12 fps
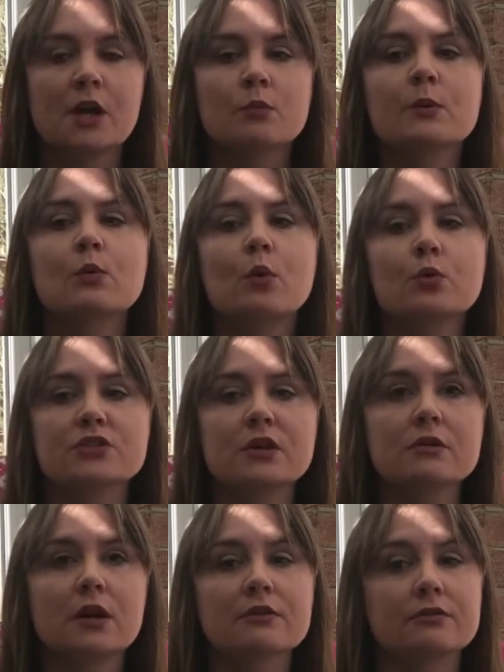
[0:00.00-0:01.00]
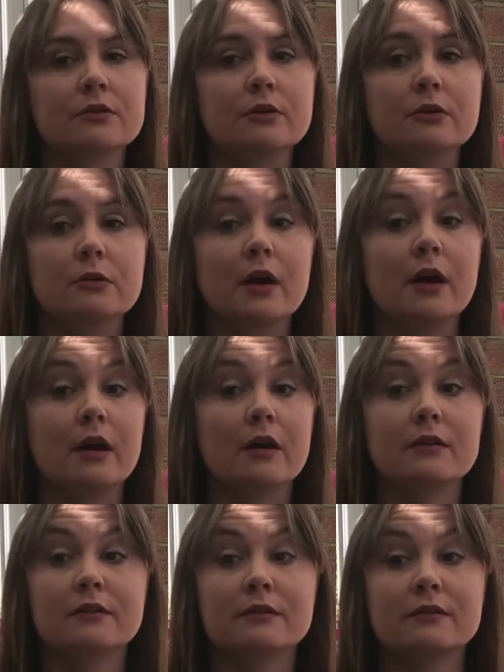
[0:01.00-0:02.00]
We will also go through
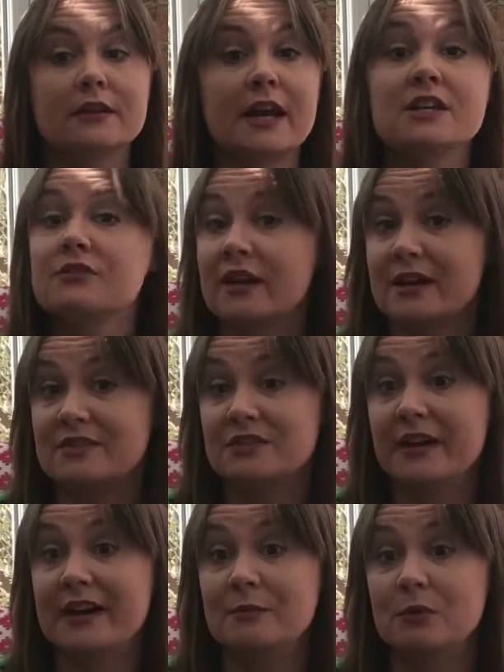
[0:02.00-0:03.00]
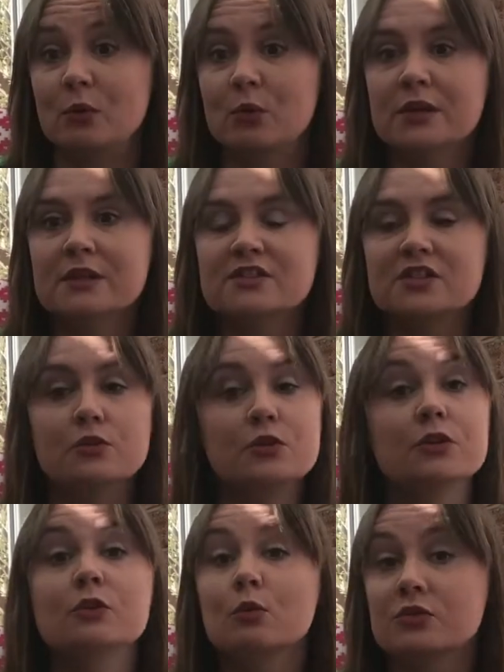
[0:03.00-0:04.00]
cake flavours available, so you
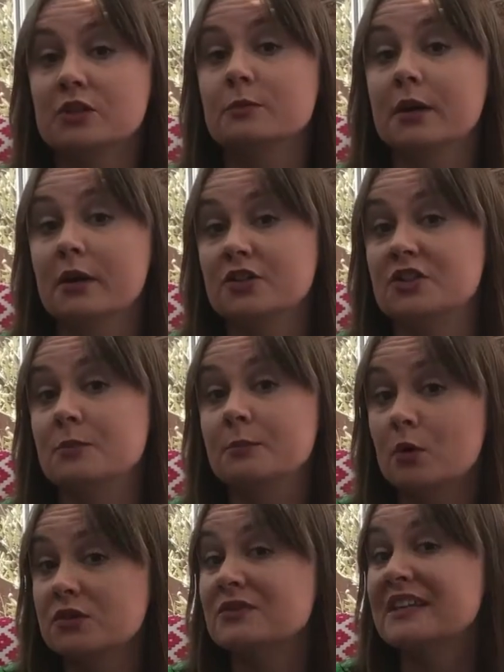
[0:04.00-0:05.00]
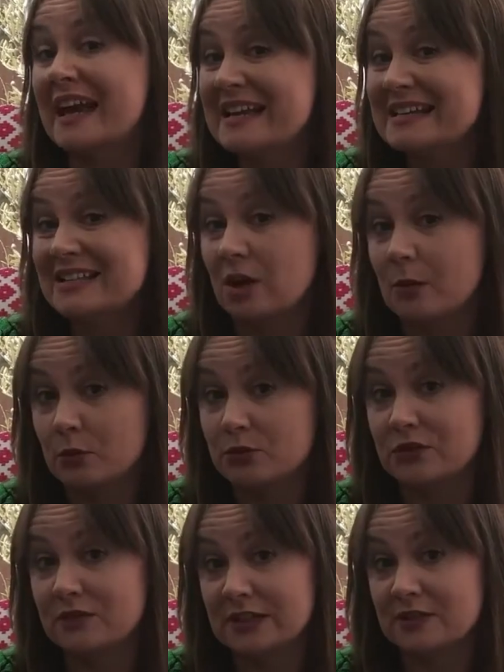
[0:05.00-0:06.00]
can also purchase a box of cake samples
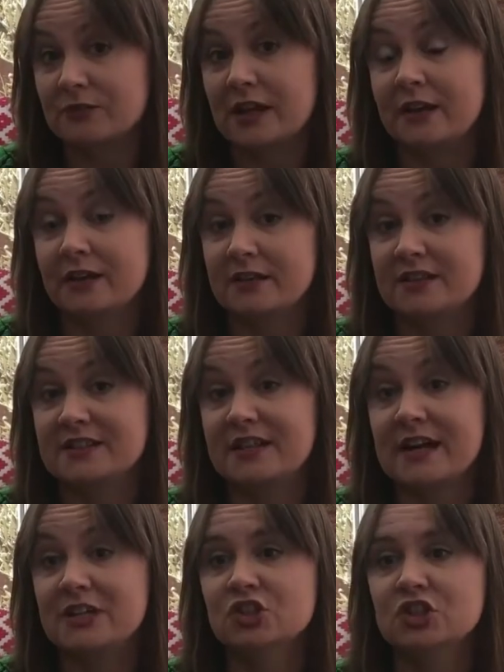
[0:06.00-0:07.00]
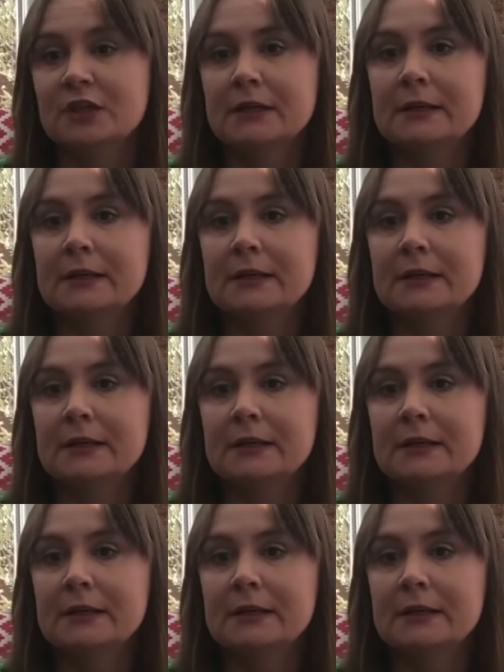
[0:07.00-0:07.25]
at this stage.